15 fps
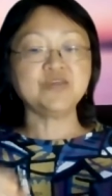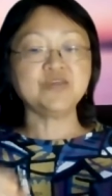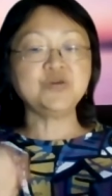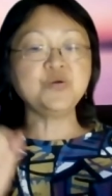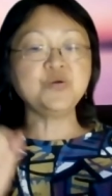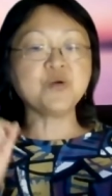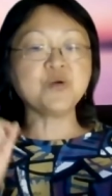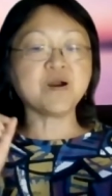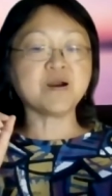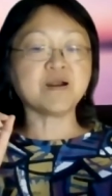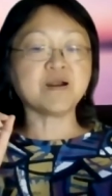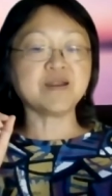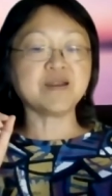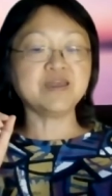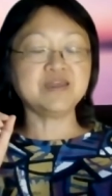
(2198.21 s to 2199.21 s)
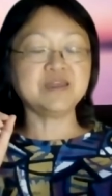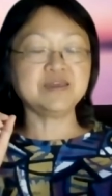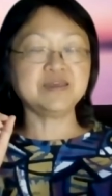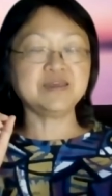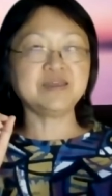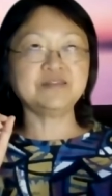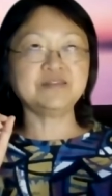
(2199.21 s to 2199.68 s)
you are,
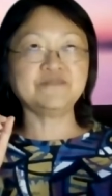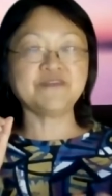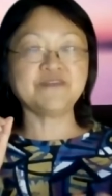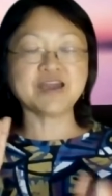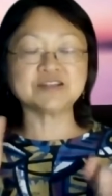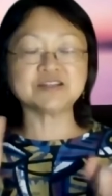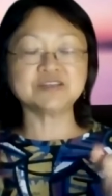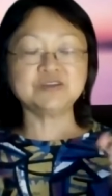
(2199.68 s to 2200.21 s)
in fact,